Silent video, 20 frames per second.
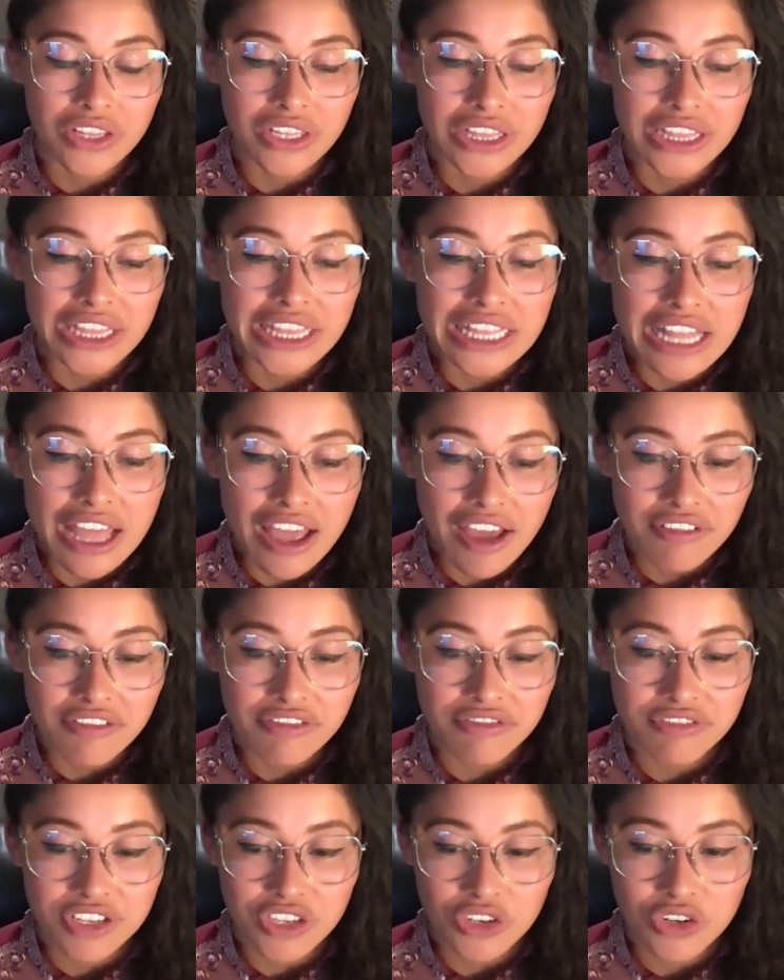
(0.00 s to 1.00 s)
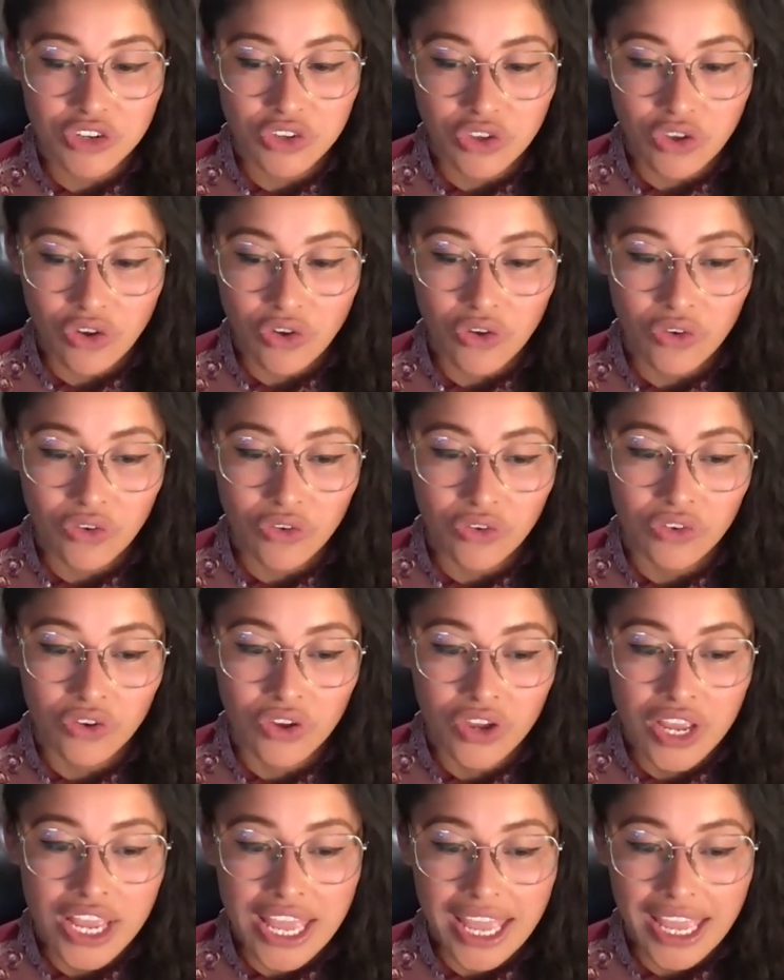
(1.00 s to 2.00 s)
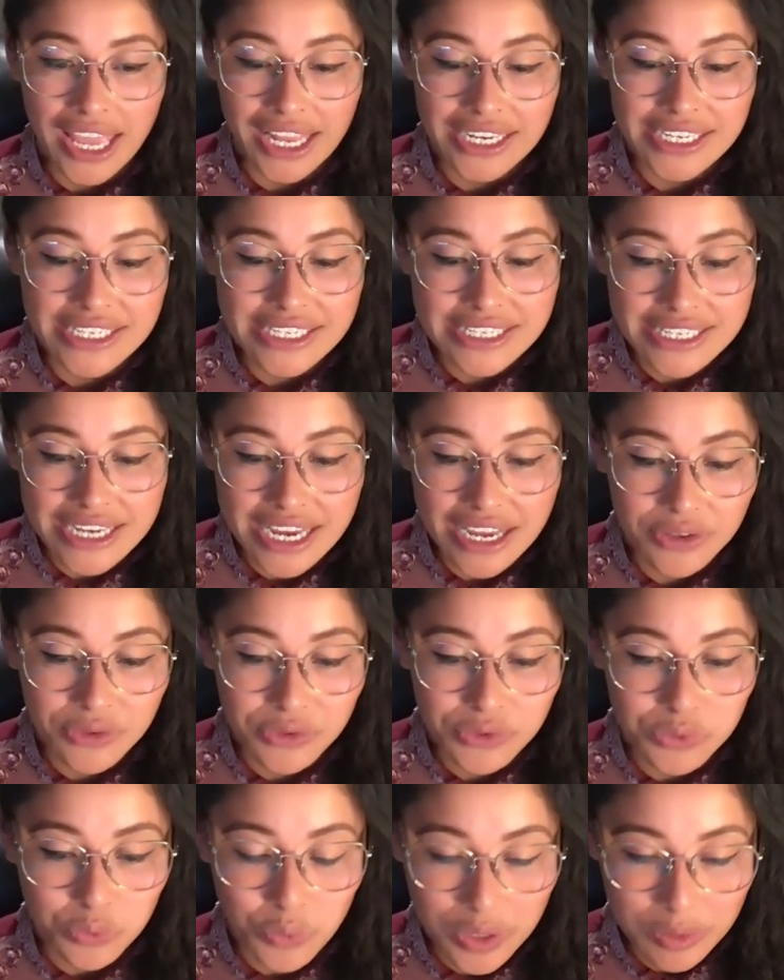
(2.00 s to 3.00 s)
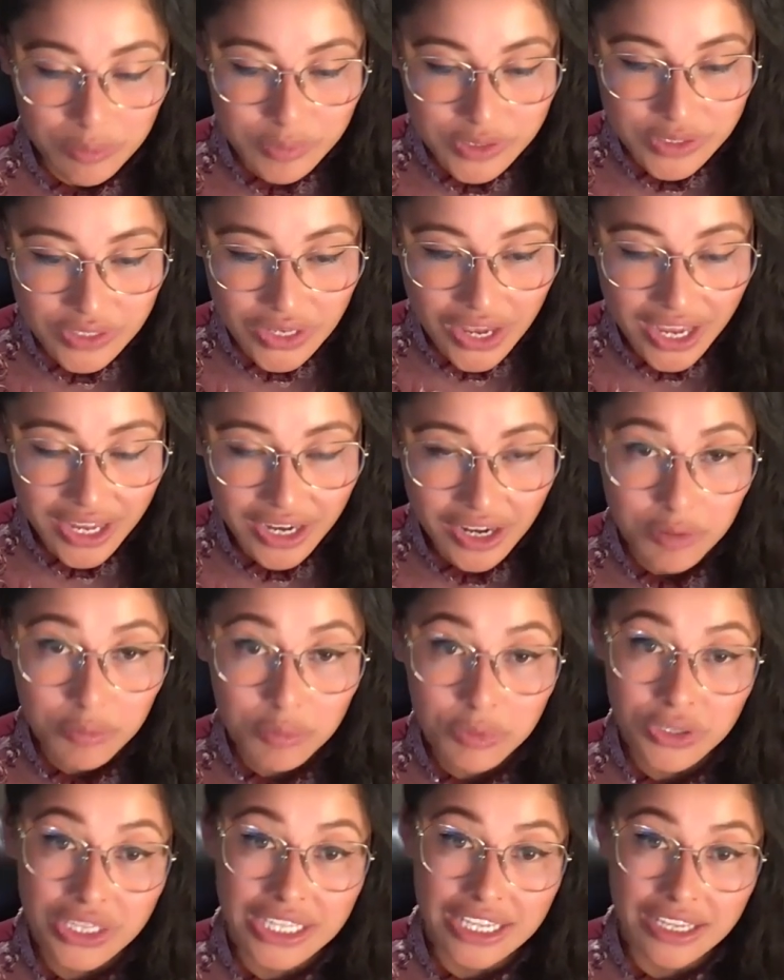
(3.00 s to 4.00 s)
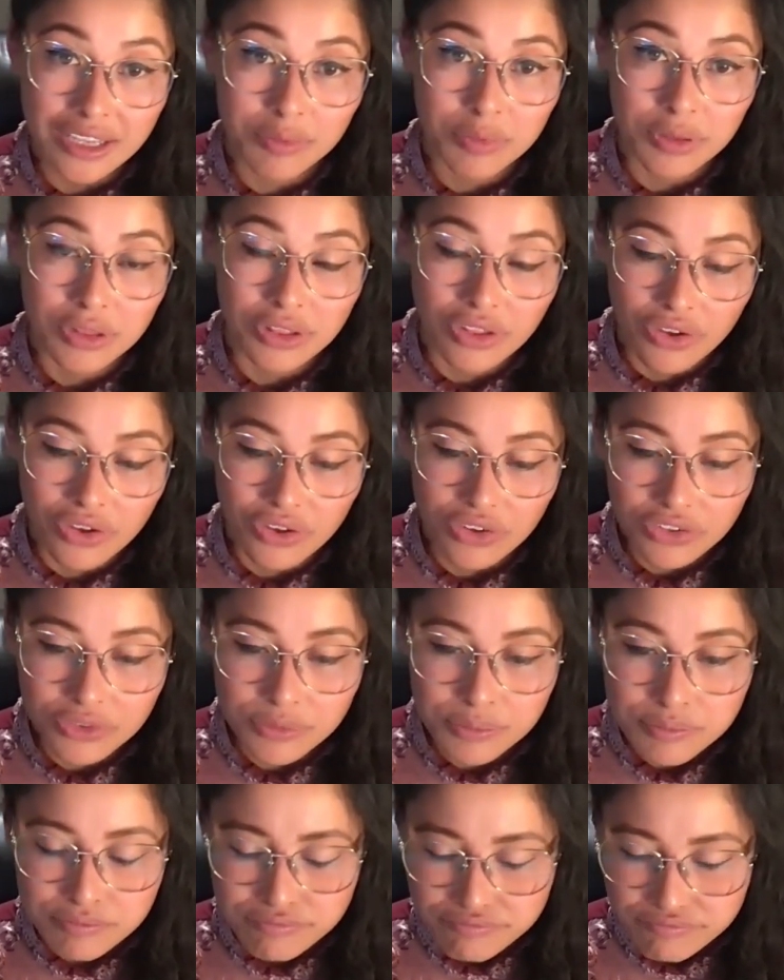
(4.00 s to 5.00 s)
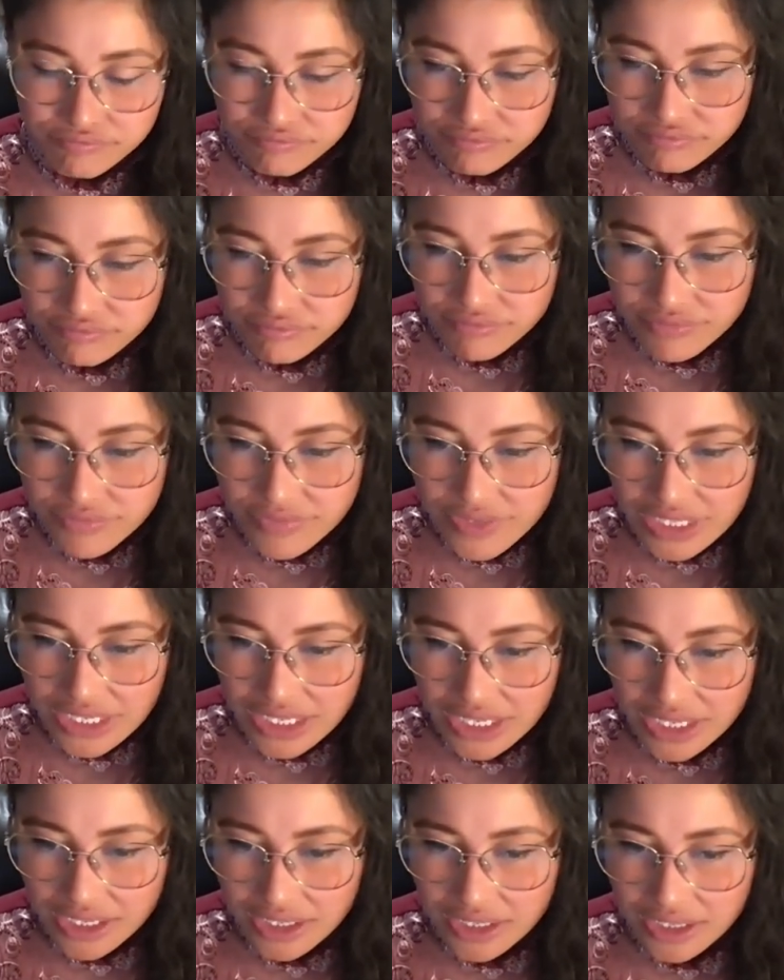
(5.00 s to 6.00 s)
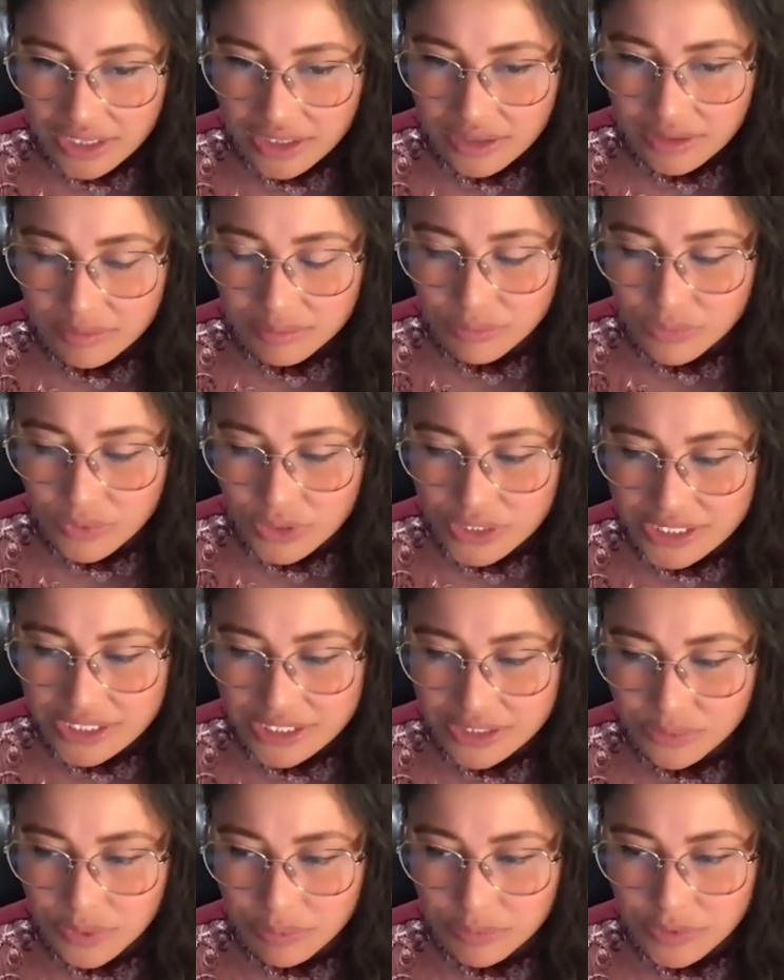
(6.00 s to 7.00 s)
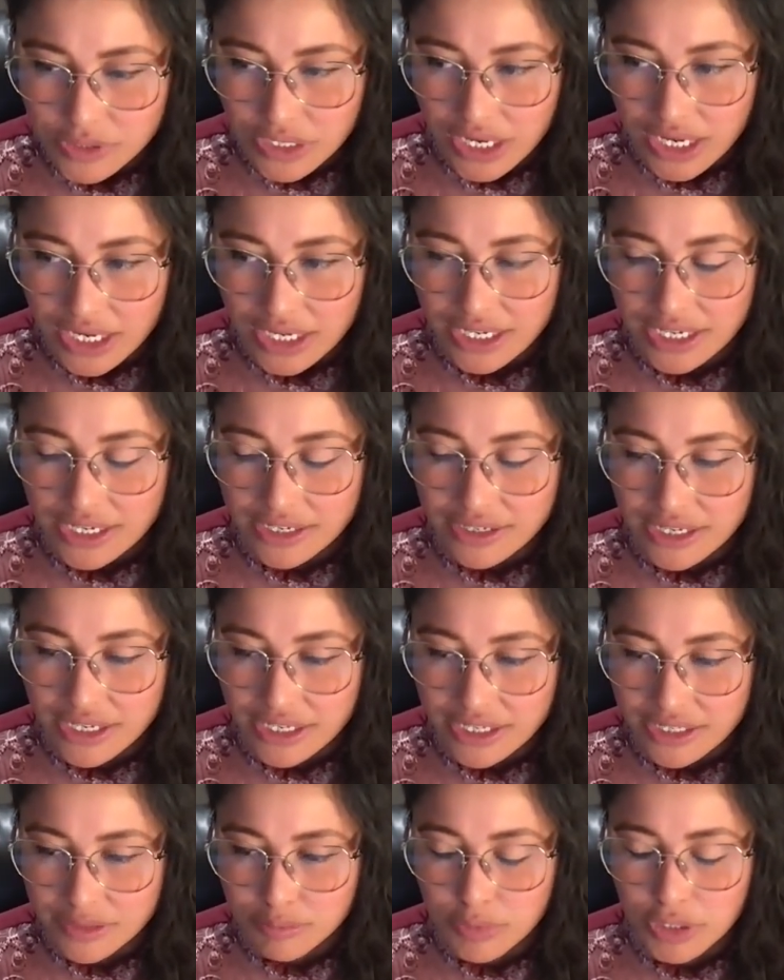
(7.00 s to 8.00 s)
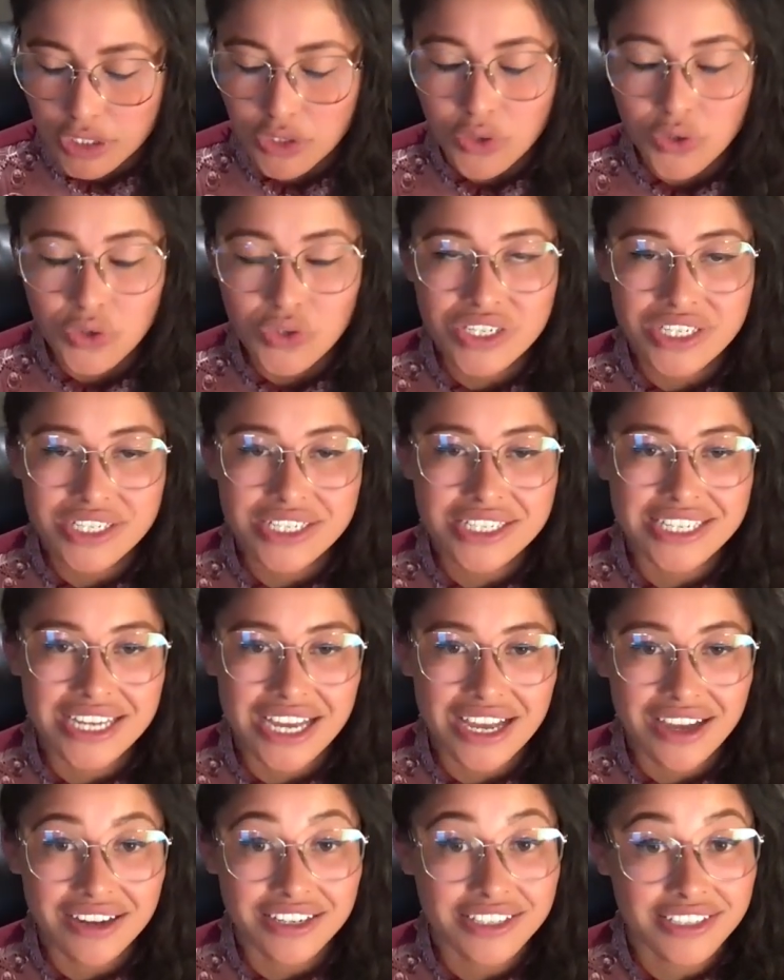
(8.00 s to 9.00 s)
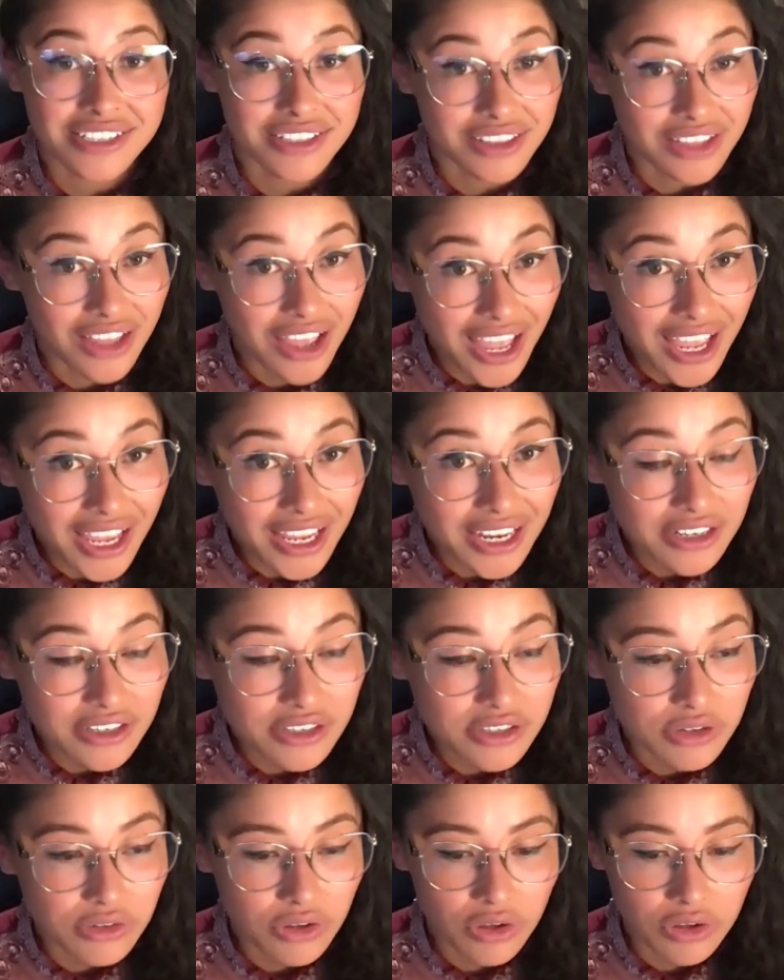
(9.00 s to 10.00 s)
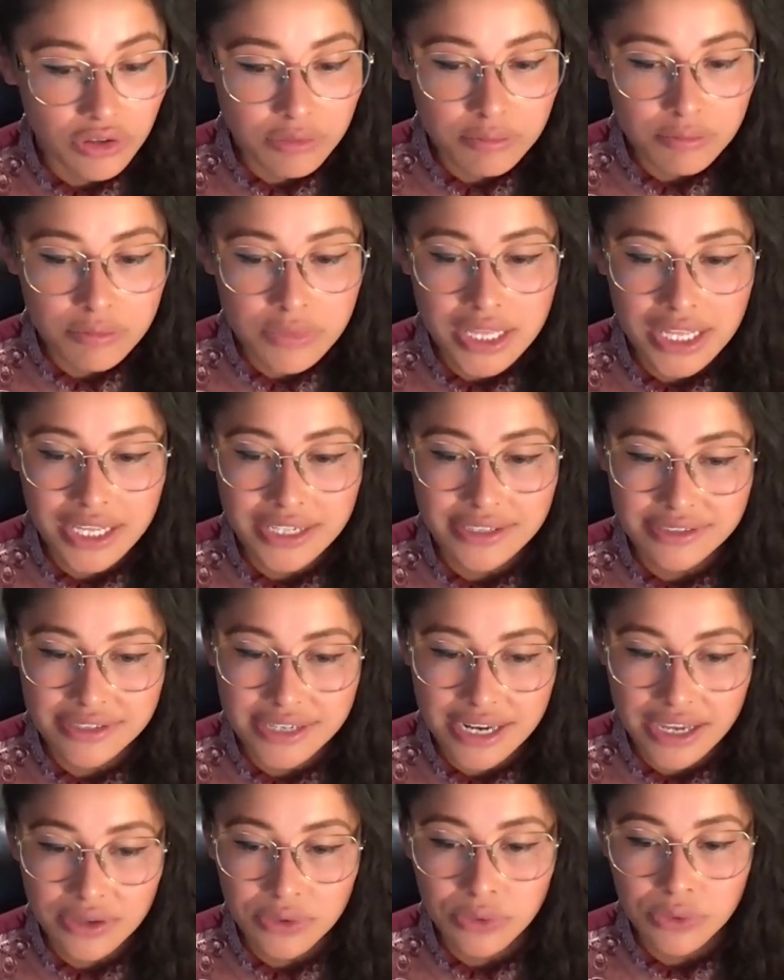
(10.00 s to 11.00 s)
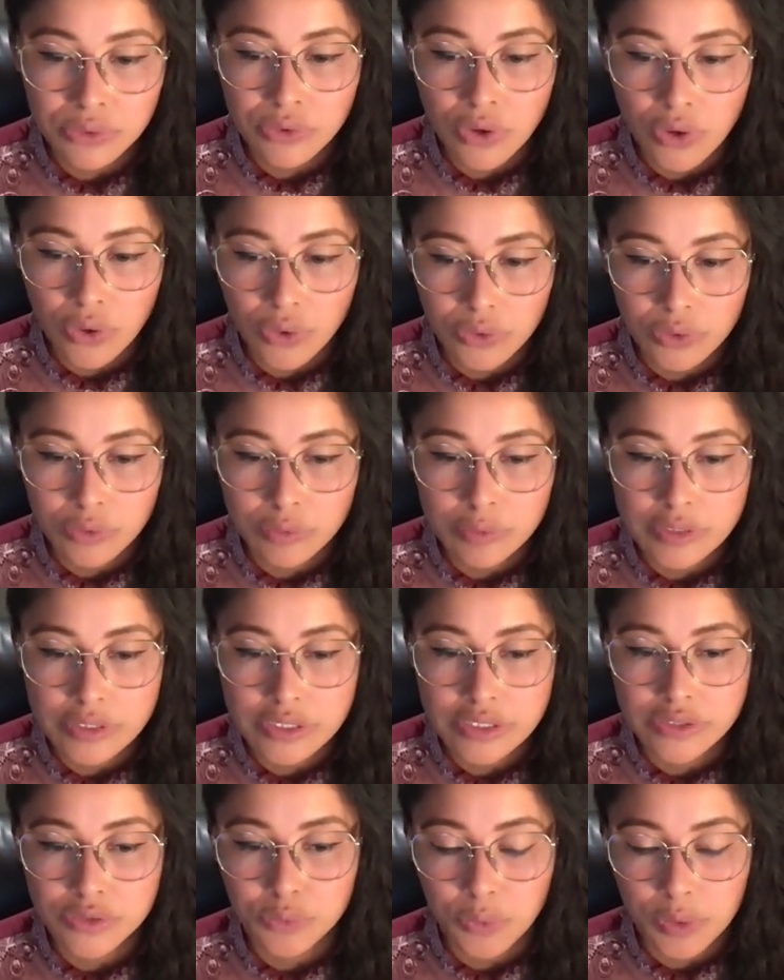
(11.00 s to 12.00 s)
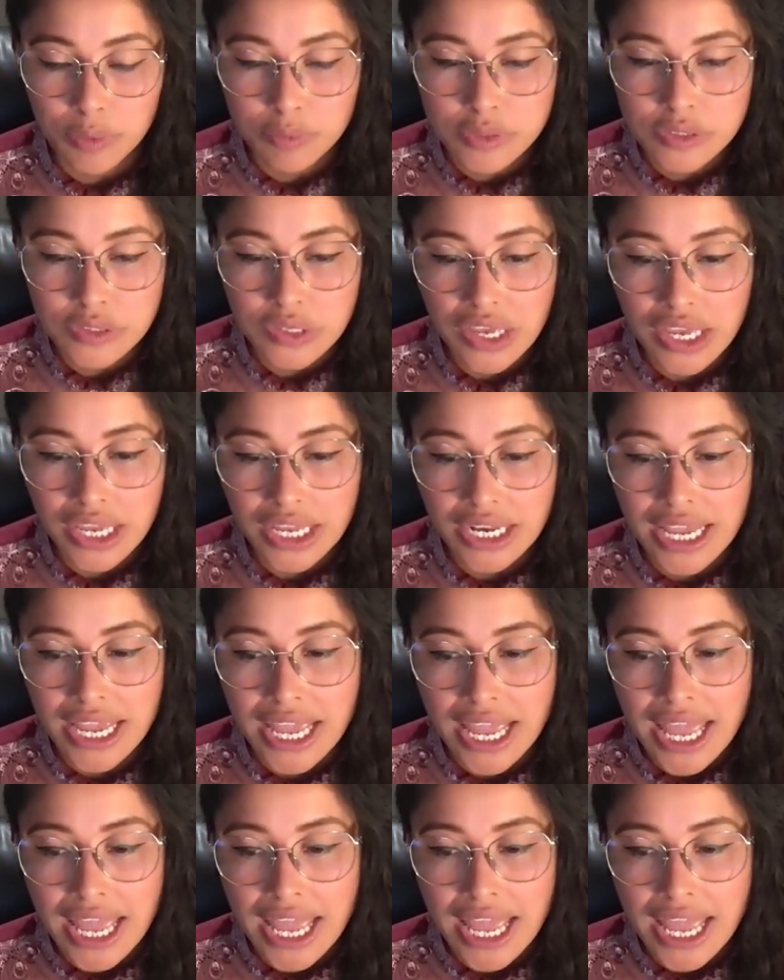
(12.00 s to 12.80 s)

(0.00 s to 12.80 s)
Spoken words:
love for you to go head to Dale's website. I'll put a link below. What is his website? It is beyonddarktolight.com. That's Dale Holmes's website.